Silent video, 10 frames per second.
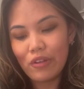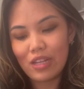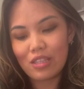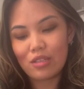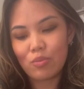
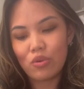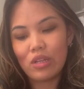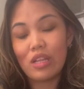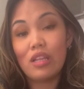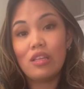at this
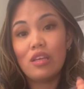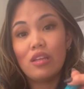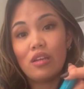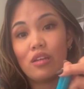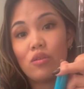point and
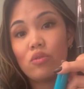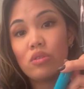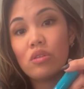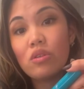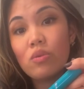then i
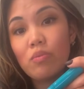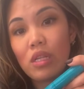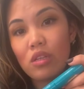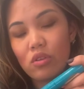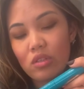also
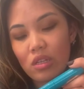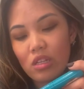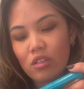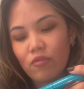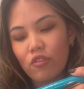been using
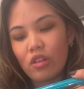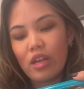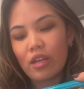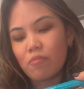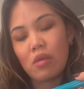this for
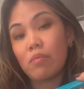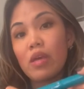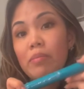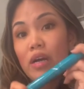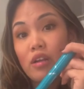like maybe
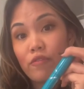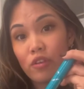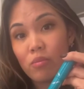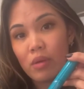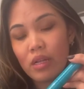about a
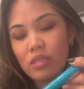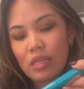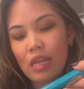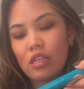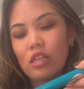few months
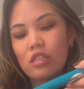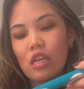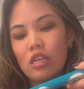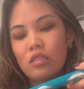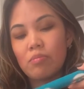and
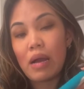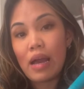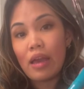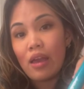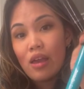it is
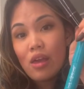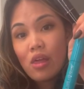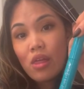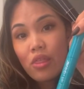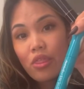by
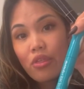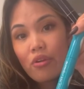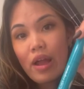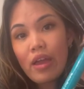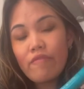
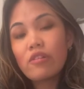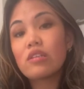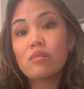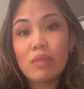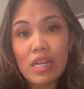Thrive
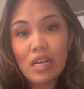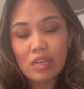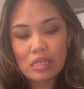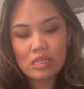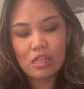
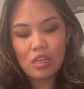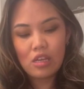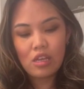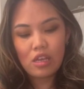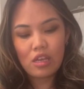Causemetics
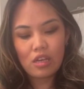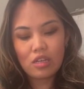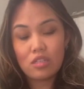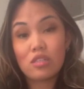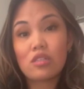
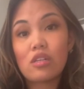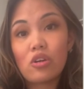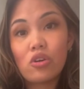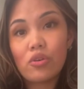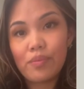and
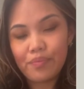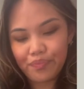so